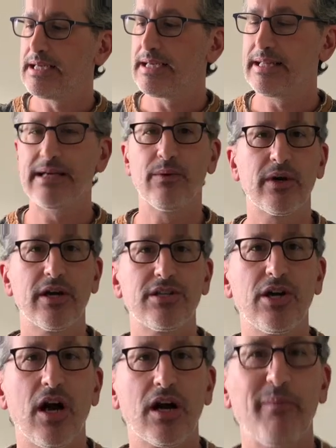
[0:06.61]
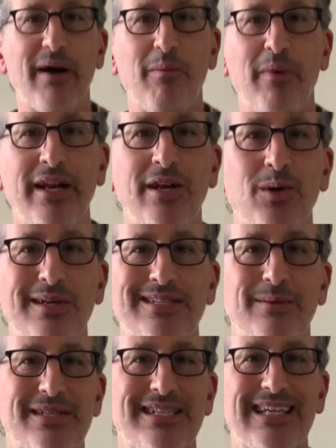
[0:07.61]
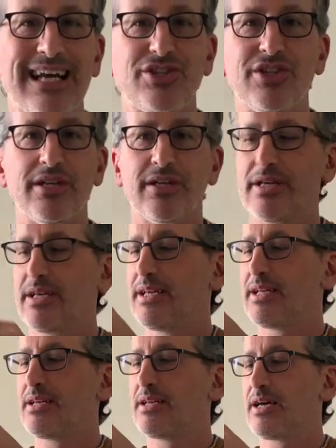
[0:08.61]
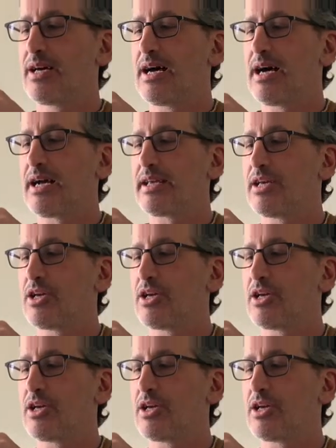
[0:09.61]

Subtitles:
and then we're gonna talk about my newest obsession in hockey